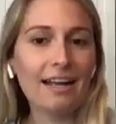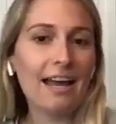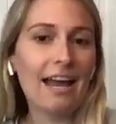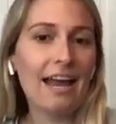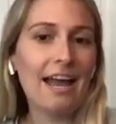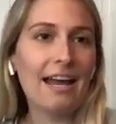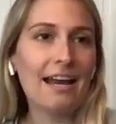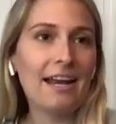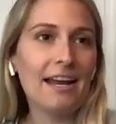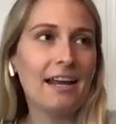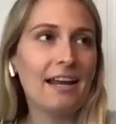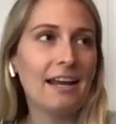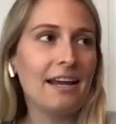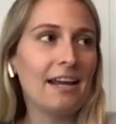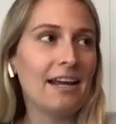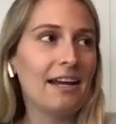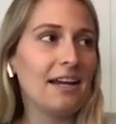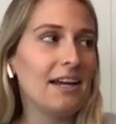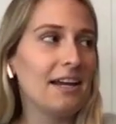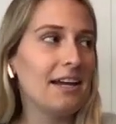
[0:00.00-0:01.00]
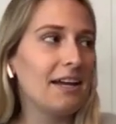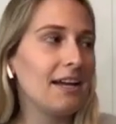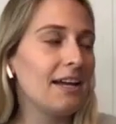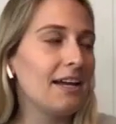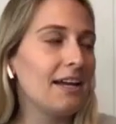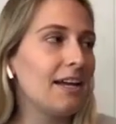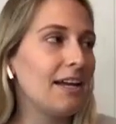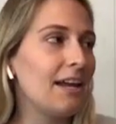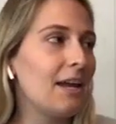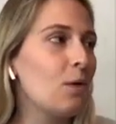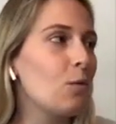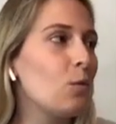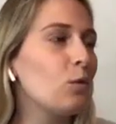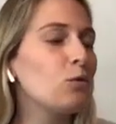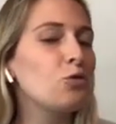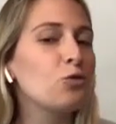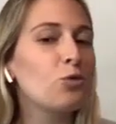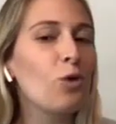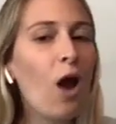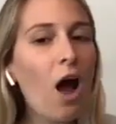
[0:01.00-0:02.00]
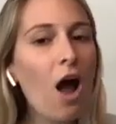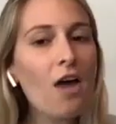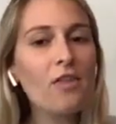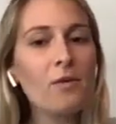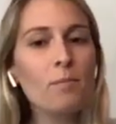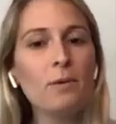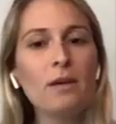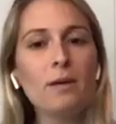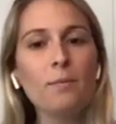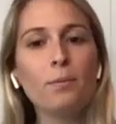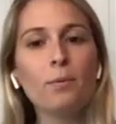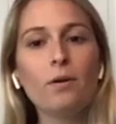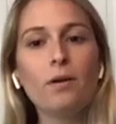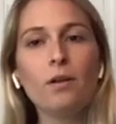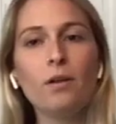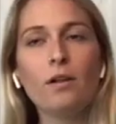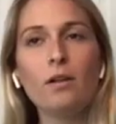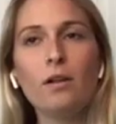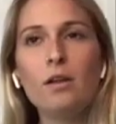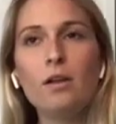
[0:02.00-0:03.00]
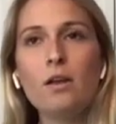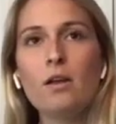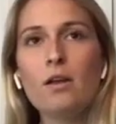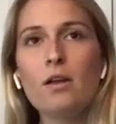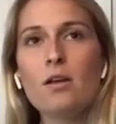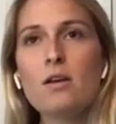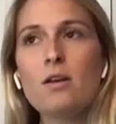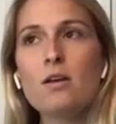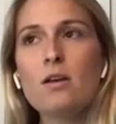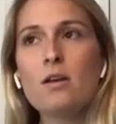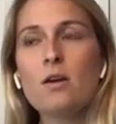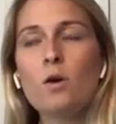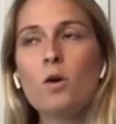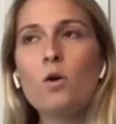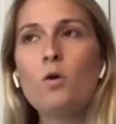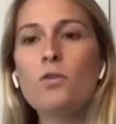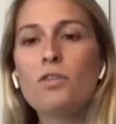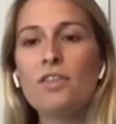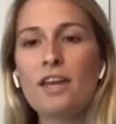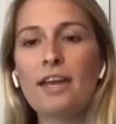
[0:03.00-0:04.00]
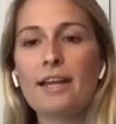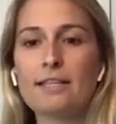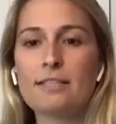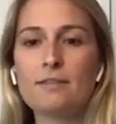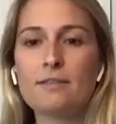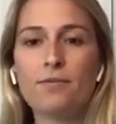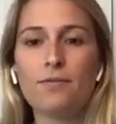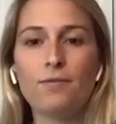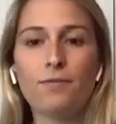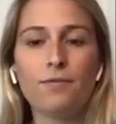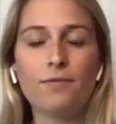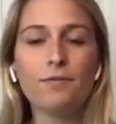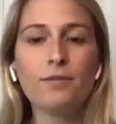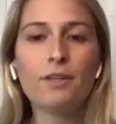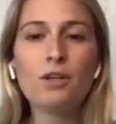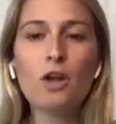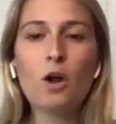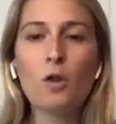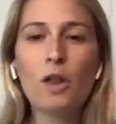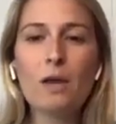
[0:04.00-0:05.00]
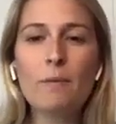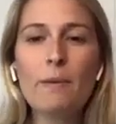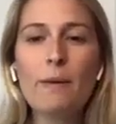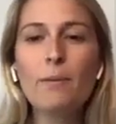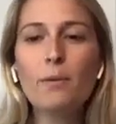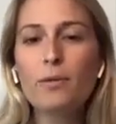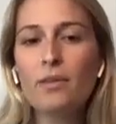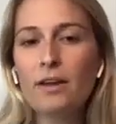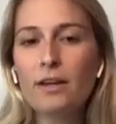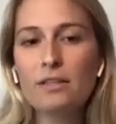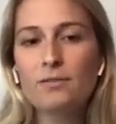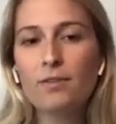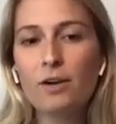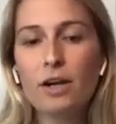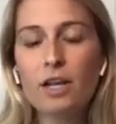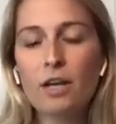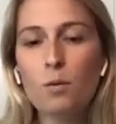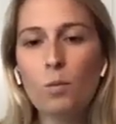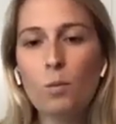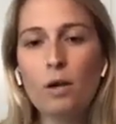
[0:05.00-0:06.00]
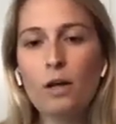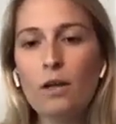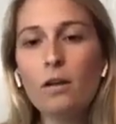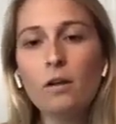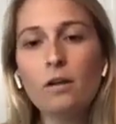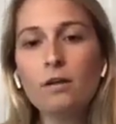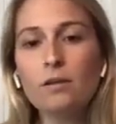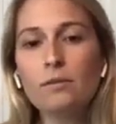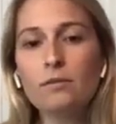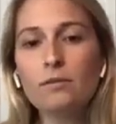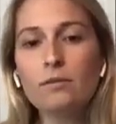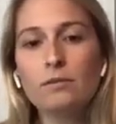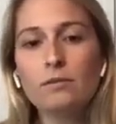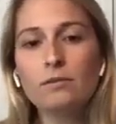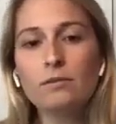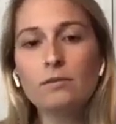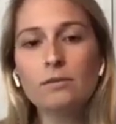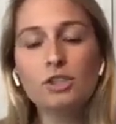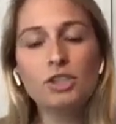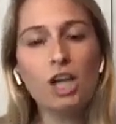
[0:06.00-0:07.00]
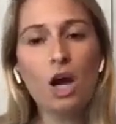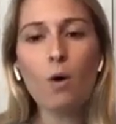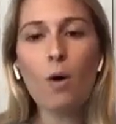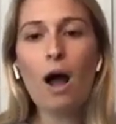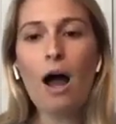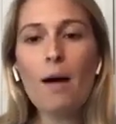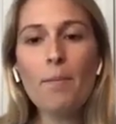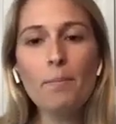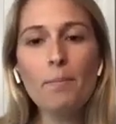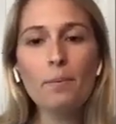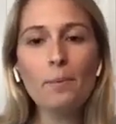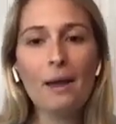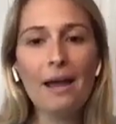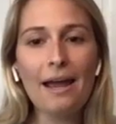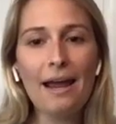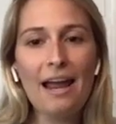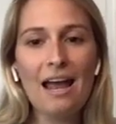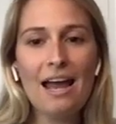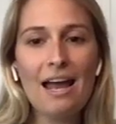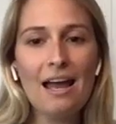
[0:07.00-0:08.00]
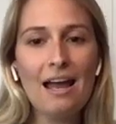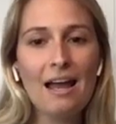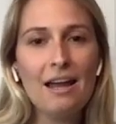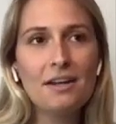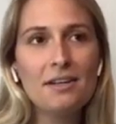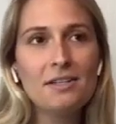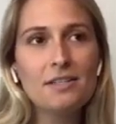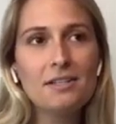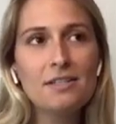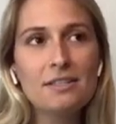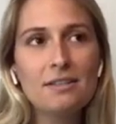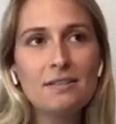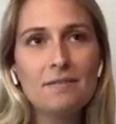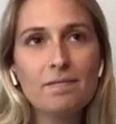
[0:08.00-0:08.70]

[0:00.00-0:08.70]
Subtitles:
And it will draw the people who think it's, you know, like people who think it's funny will show up, and